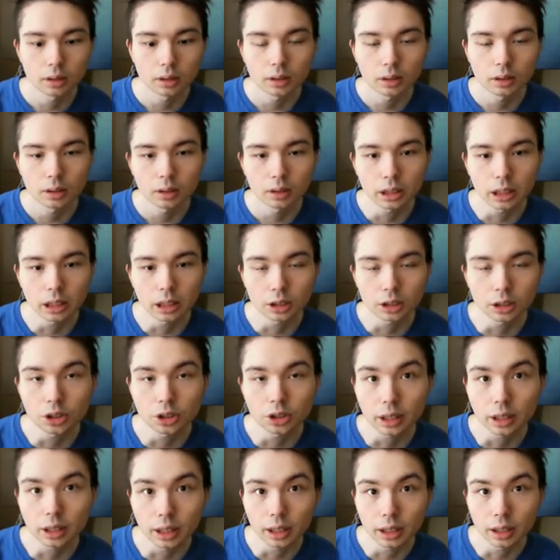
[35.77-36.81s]
Let's
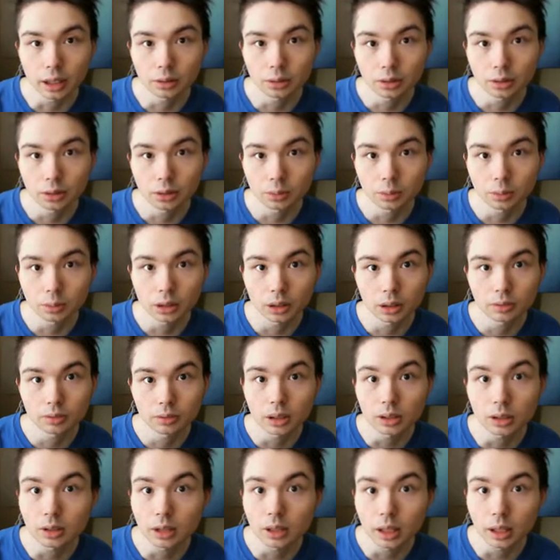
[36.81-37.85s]
check out one of
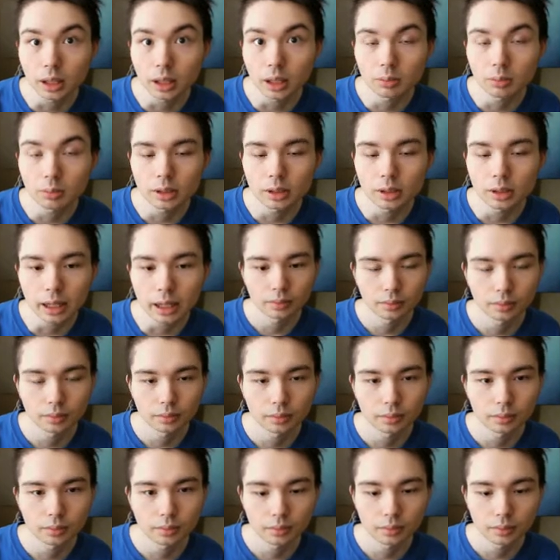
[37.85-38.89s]
these games now.
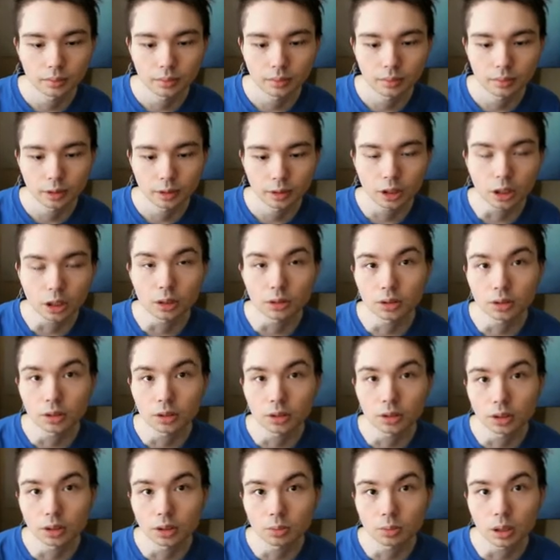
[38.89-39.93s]
Carlsen
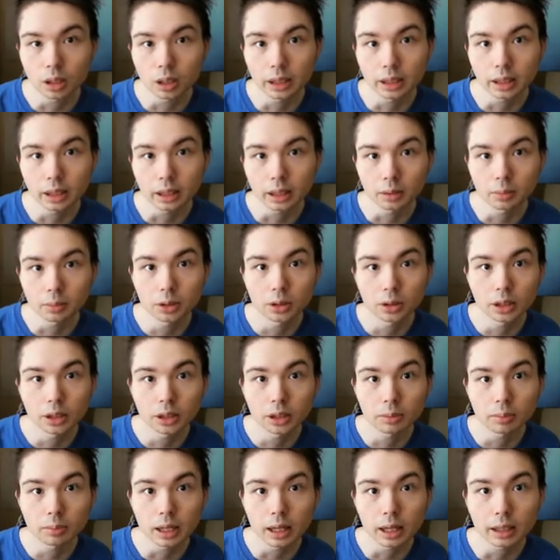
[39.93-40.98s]
has white, Nakamura
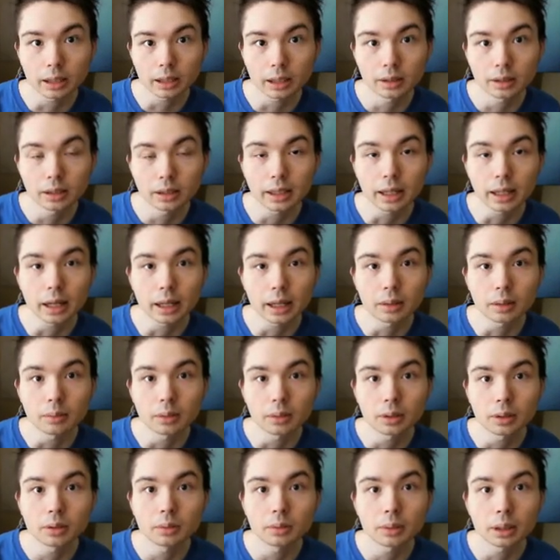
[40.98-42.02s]
has black. The game
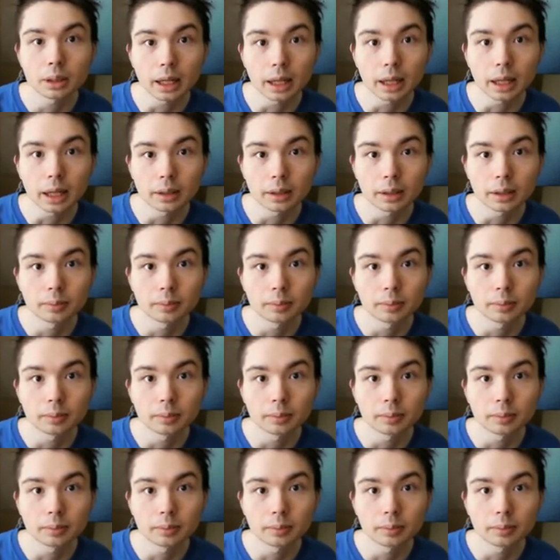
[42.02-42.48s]
began.